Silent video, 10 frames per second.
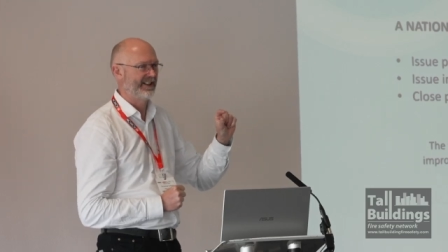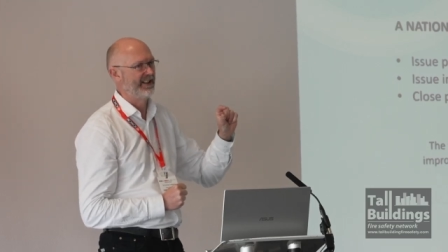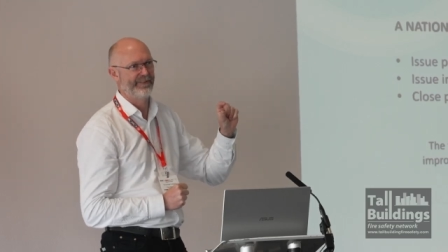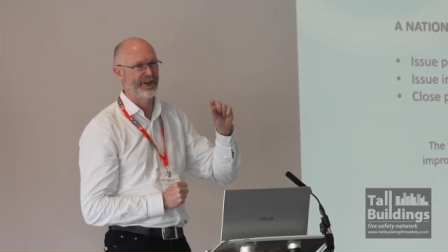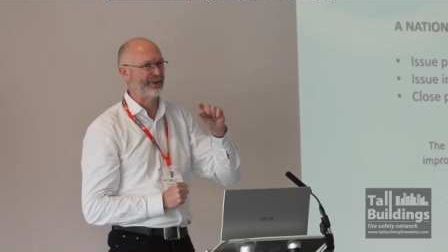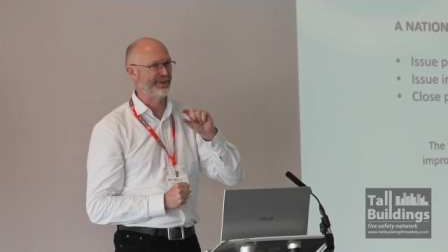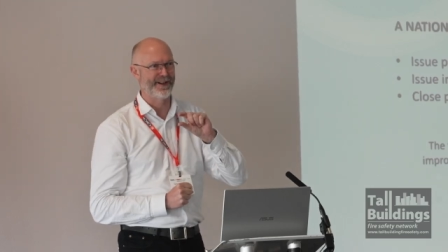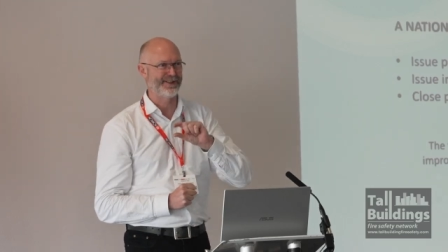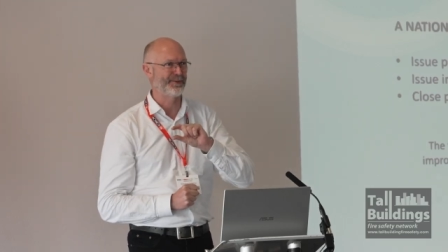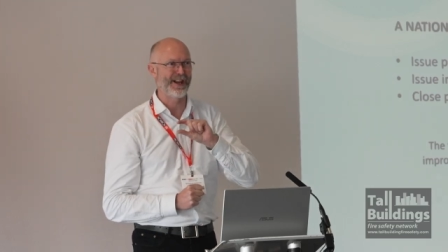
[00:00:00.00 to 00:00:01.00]
I love those
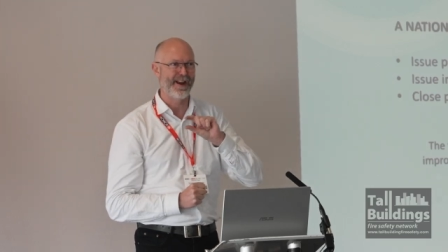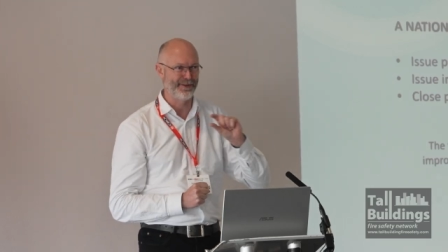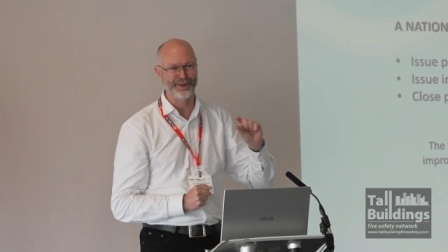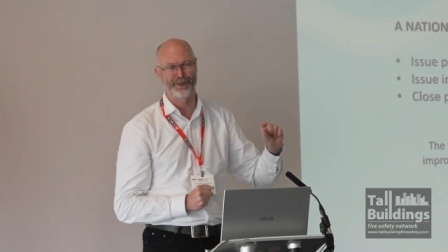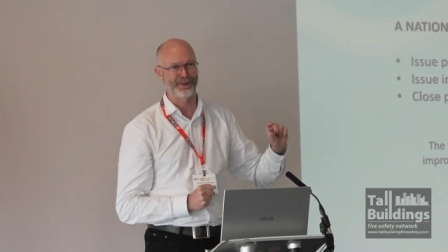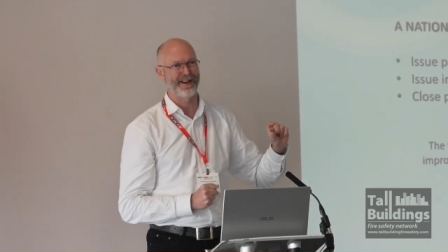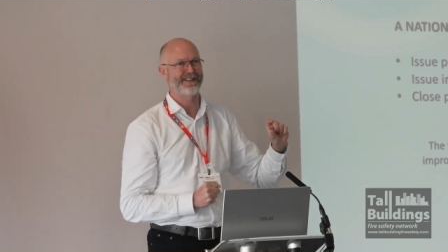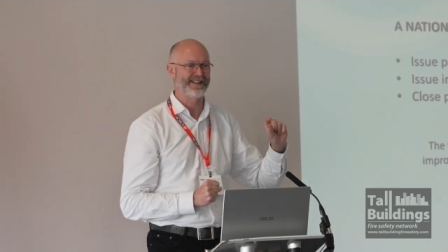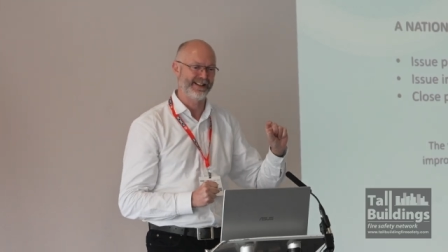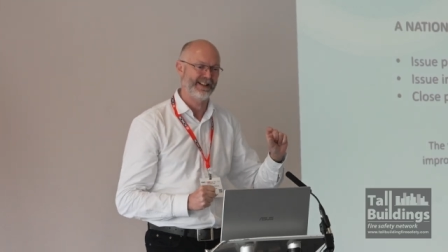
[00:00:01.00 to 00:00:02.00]
phrases, whichever is the
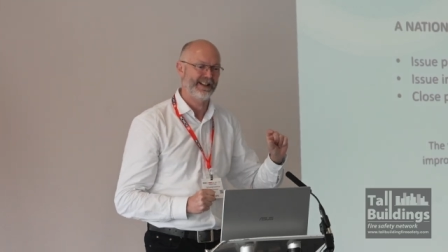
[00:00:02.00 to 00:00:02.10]
greater.